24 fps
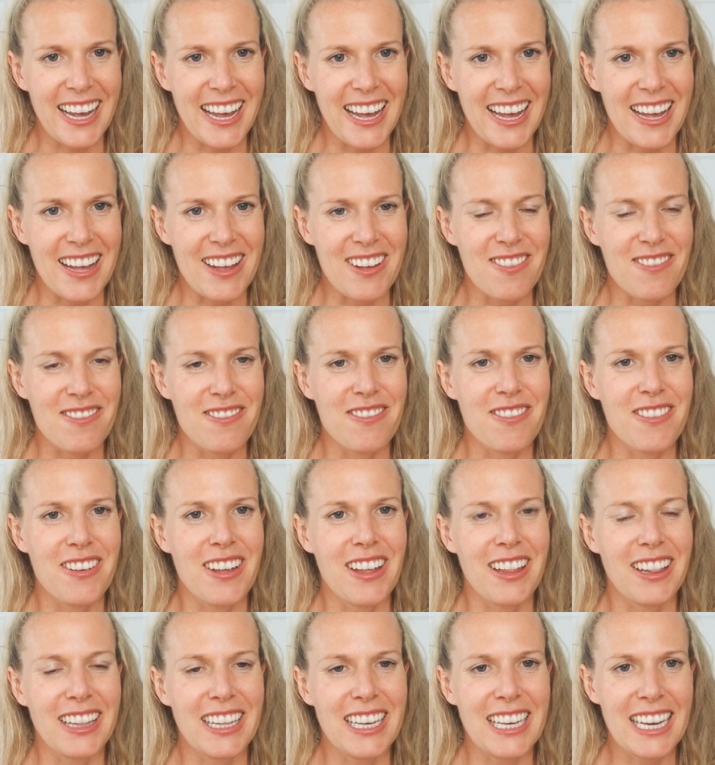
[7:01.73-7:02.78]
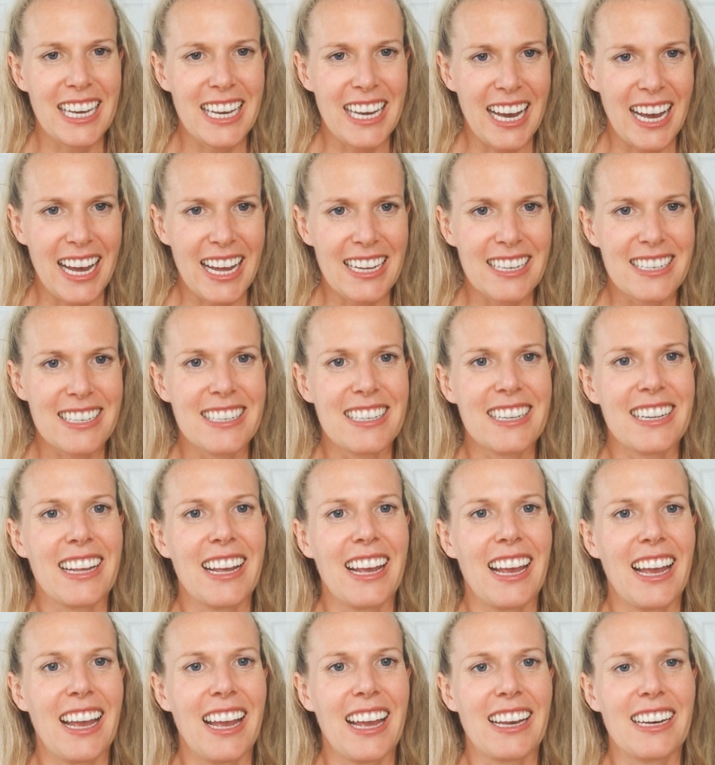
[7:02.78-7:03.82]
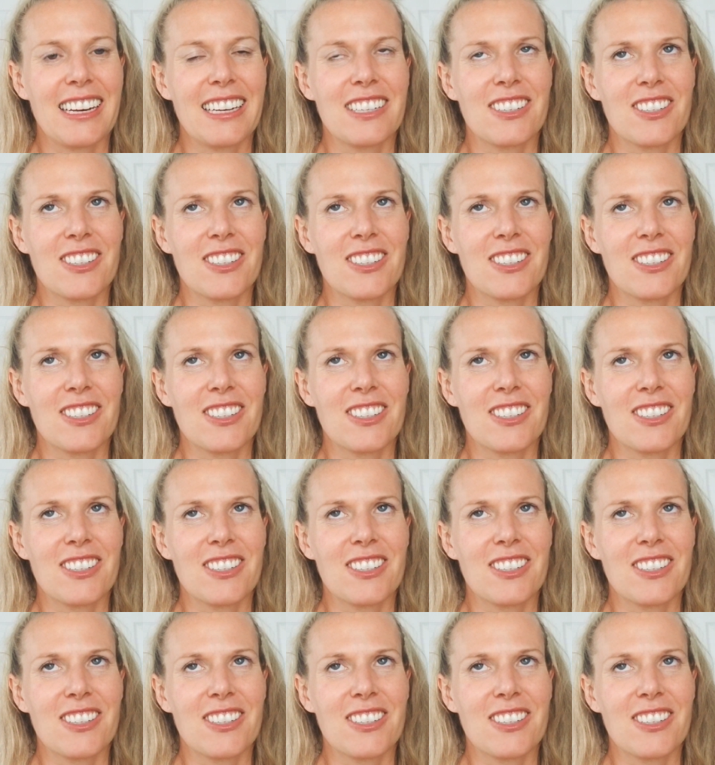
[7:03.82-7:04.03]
of leaky gut and